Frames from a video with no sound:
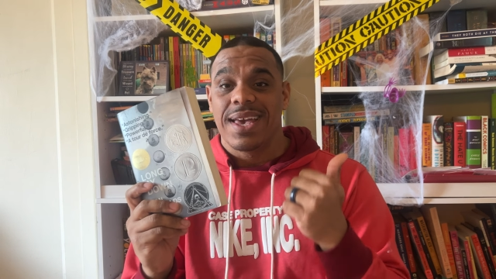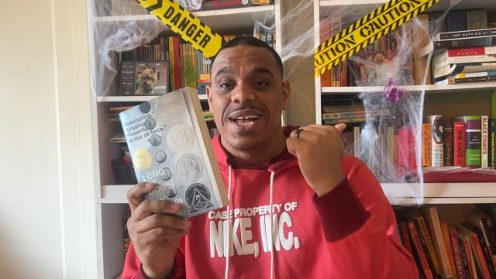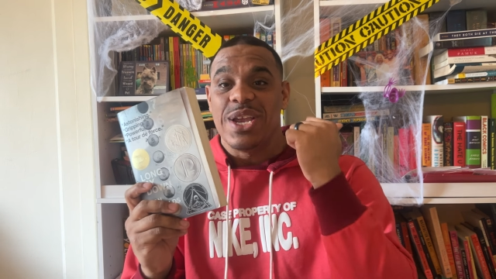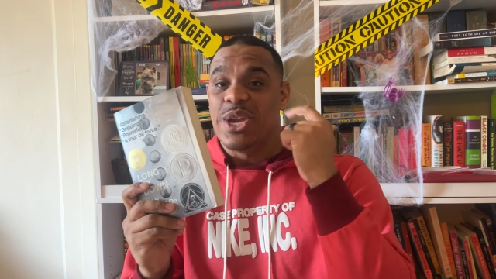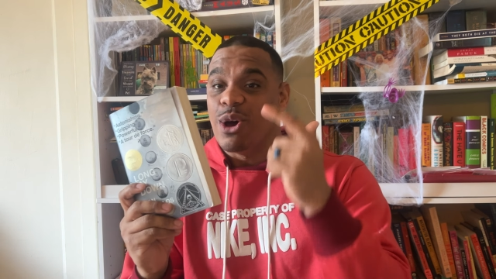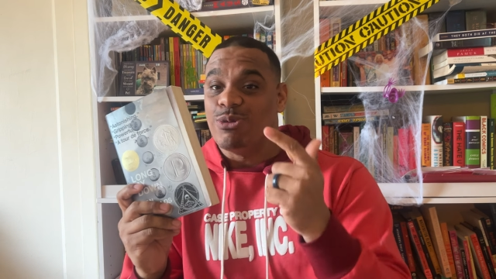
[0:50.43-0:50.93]

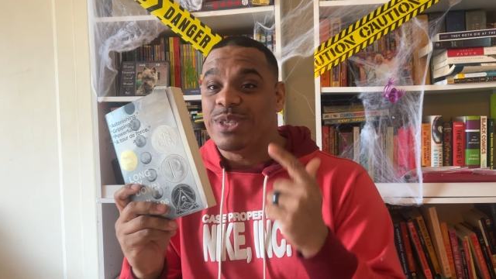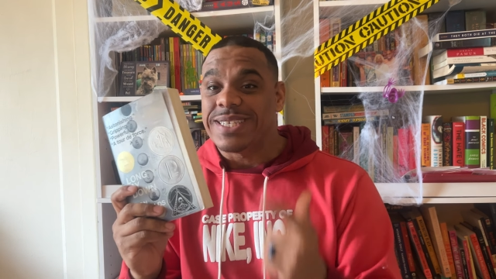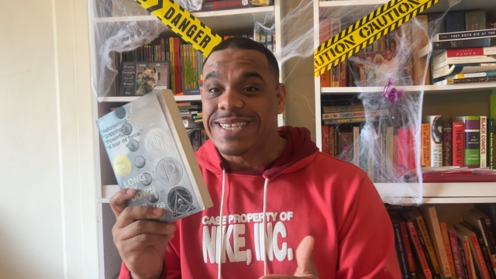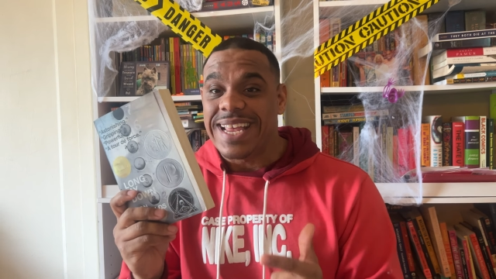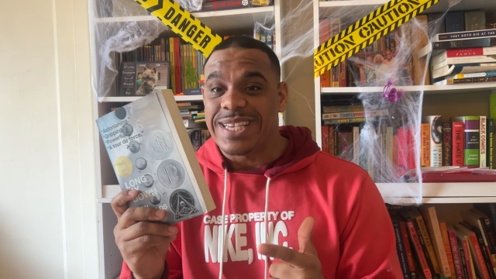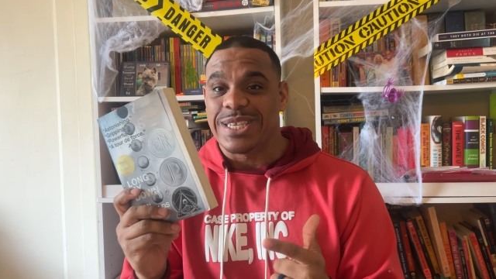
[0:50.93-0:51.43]
no
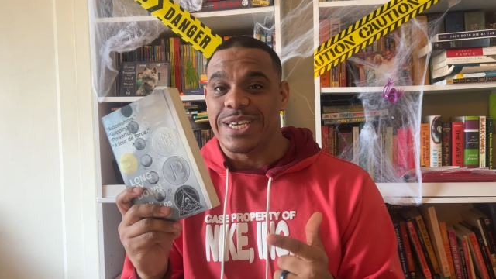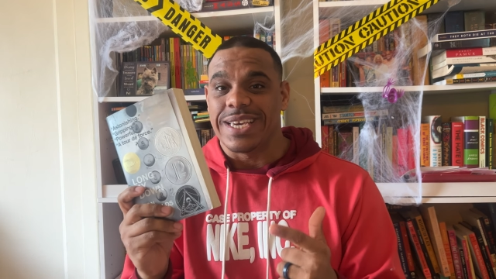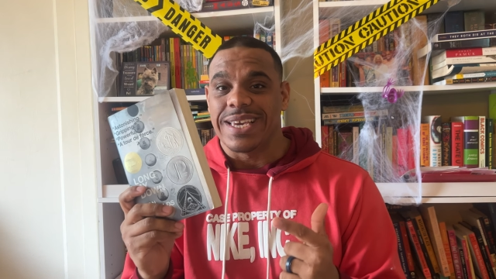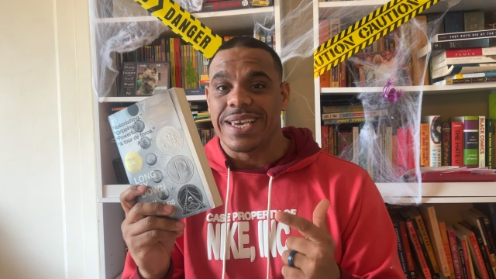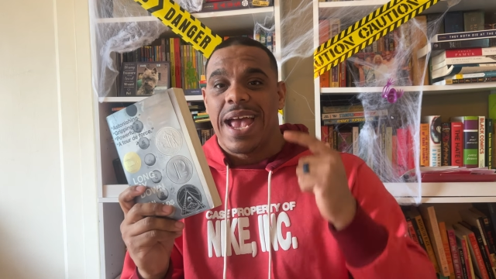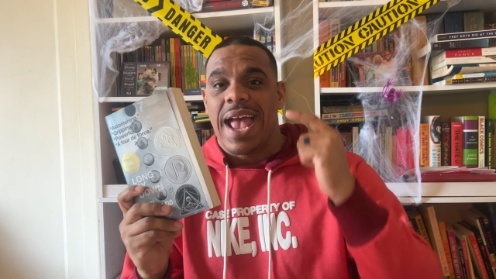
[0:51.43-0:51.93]

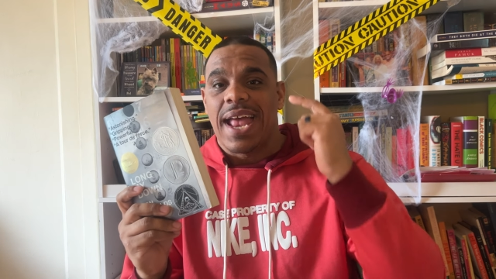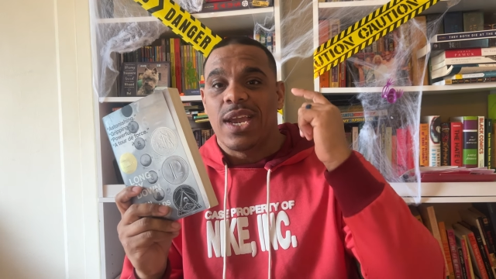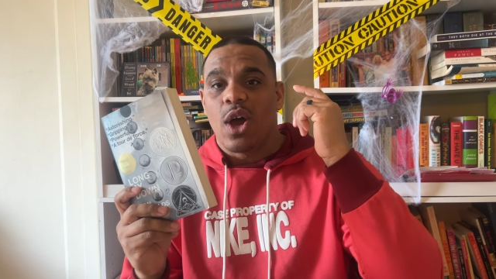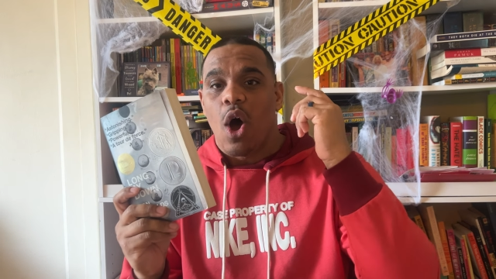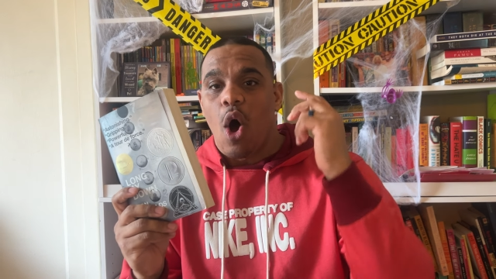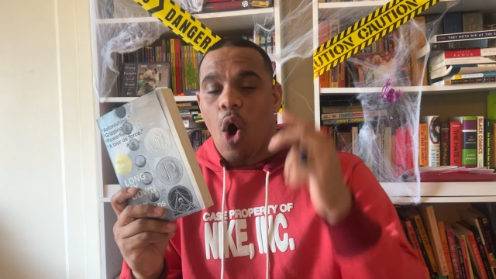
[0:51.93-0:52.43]
snitching, and
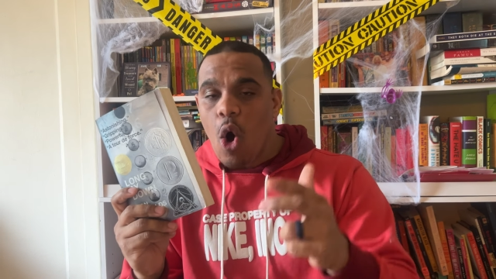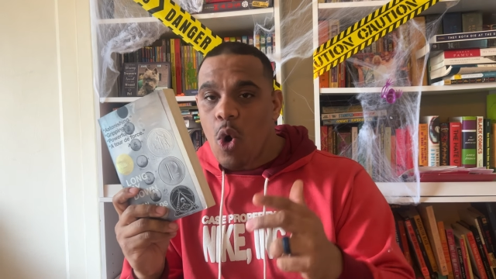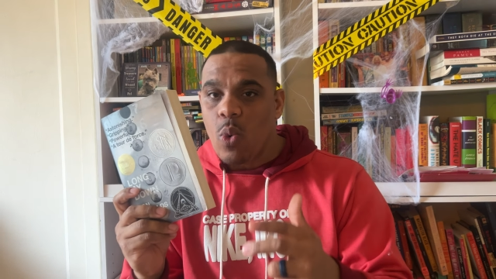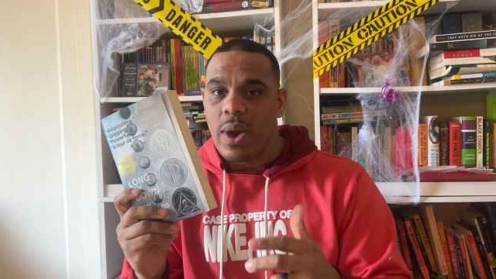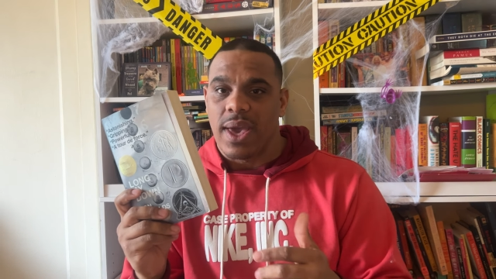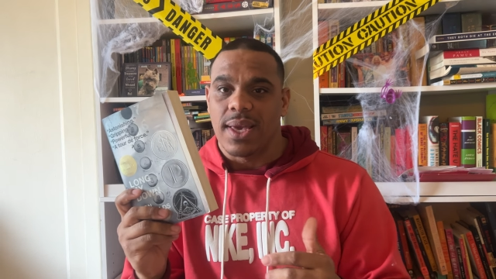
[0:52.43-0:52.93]

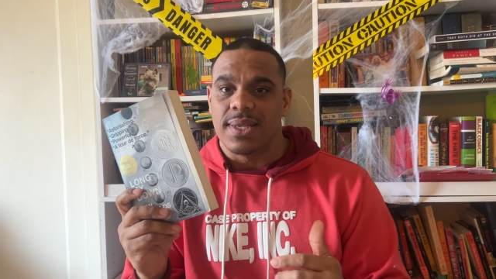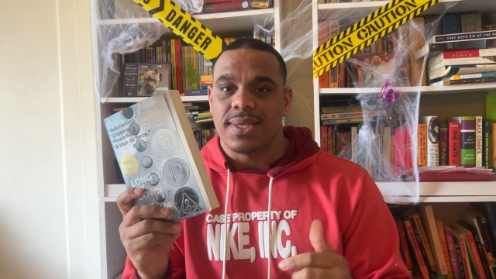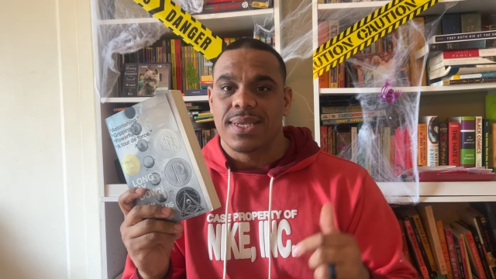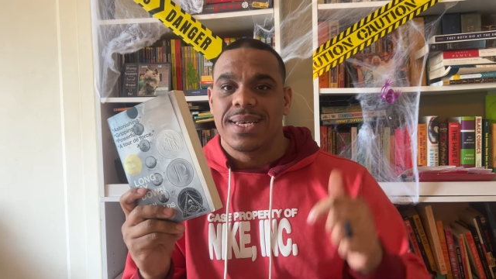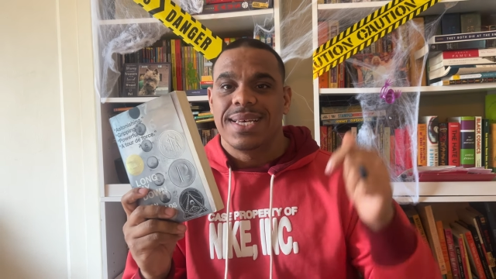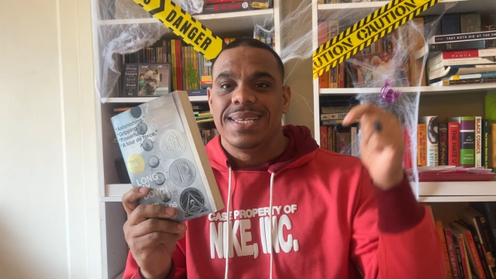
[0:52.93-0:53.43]

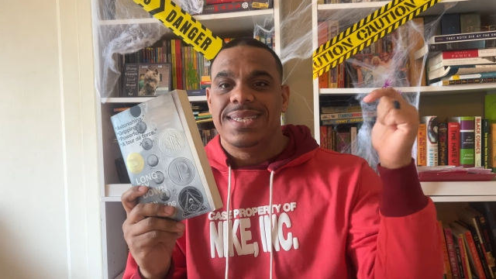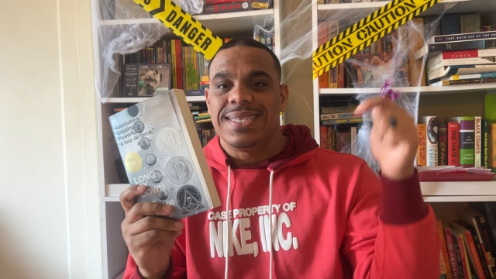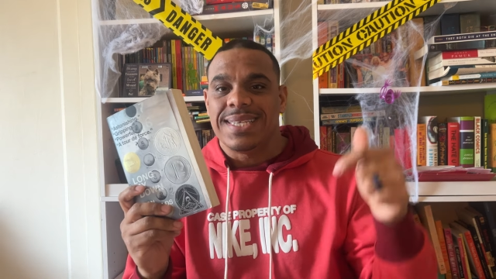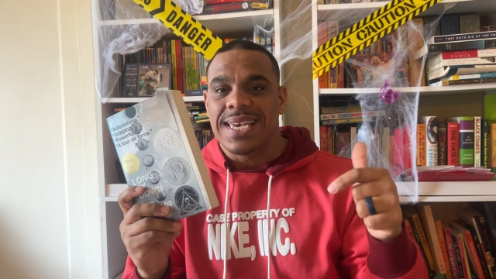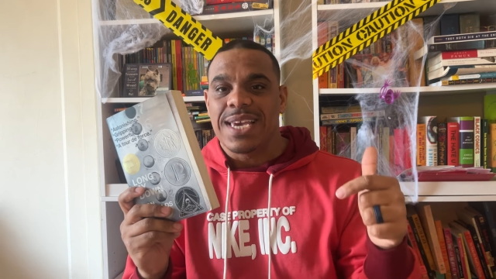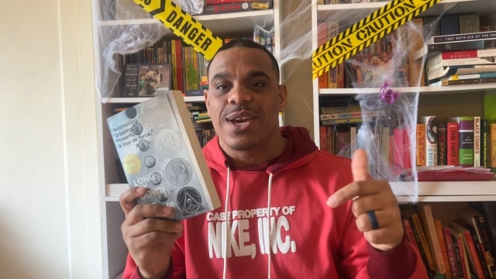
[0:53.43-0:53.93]
always
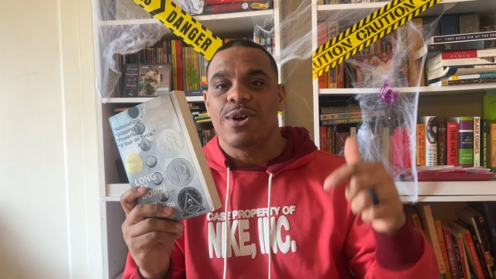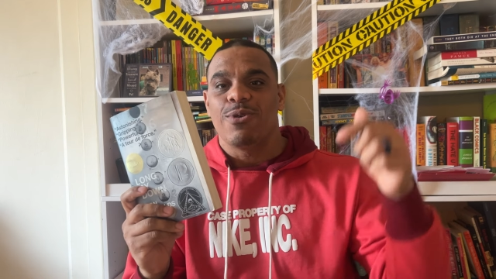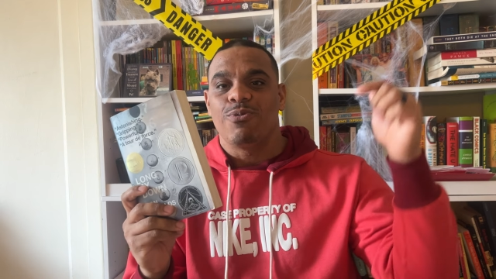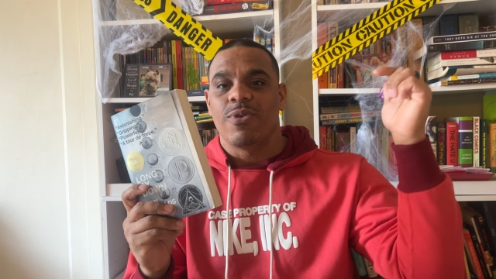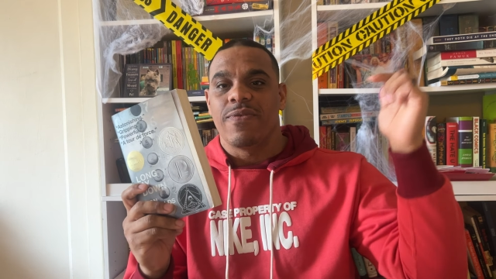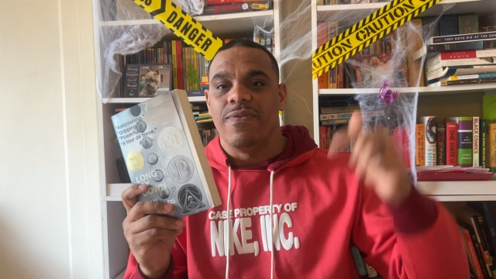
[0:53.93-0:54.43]
seek
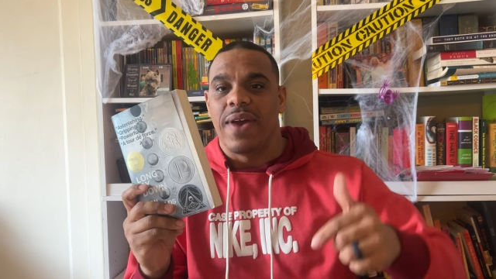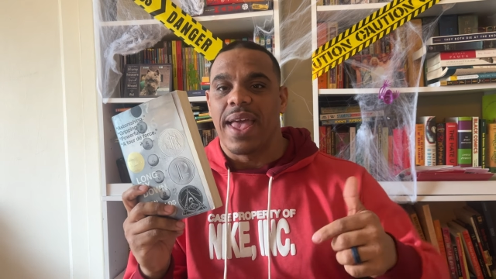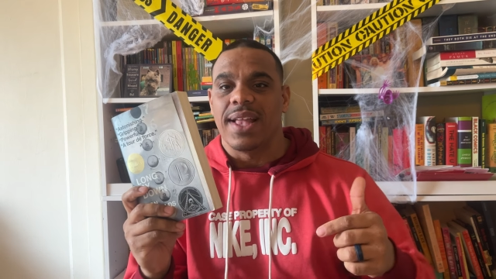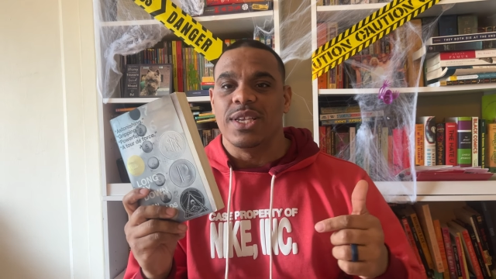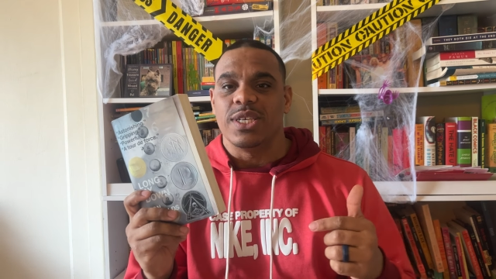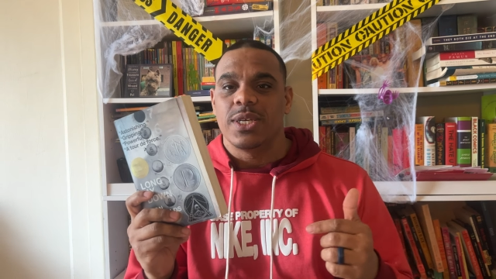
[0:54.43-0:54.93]

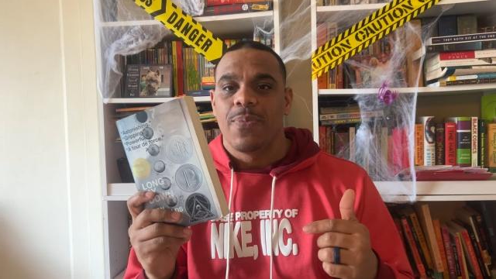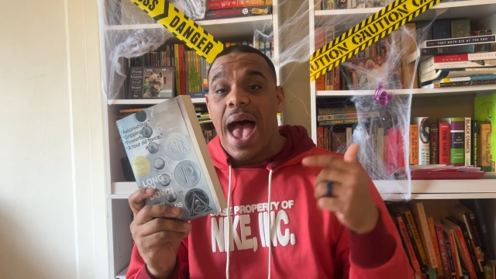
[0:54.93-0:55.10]
revenge.